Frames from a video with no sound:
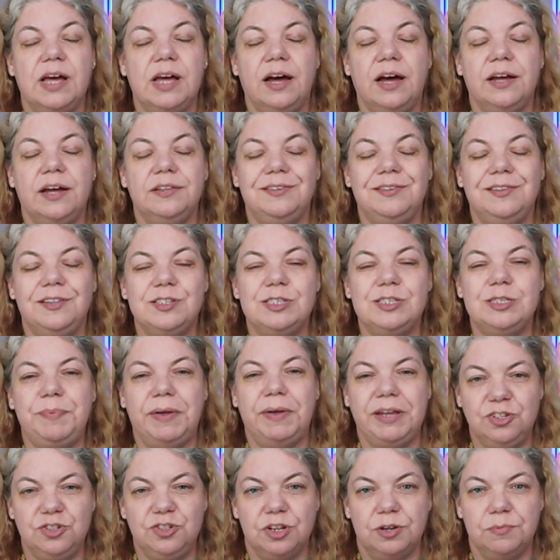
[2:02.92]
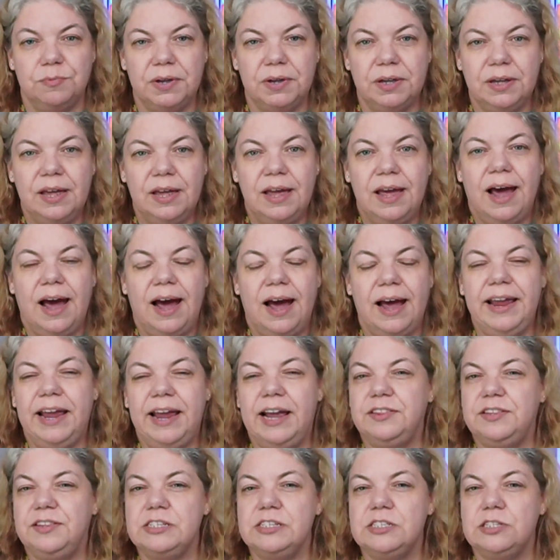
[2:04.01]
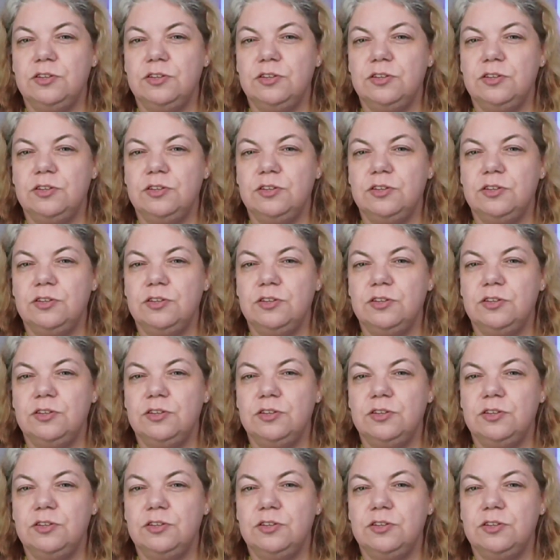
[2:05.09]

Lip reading: on the spaceship. I had these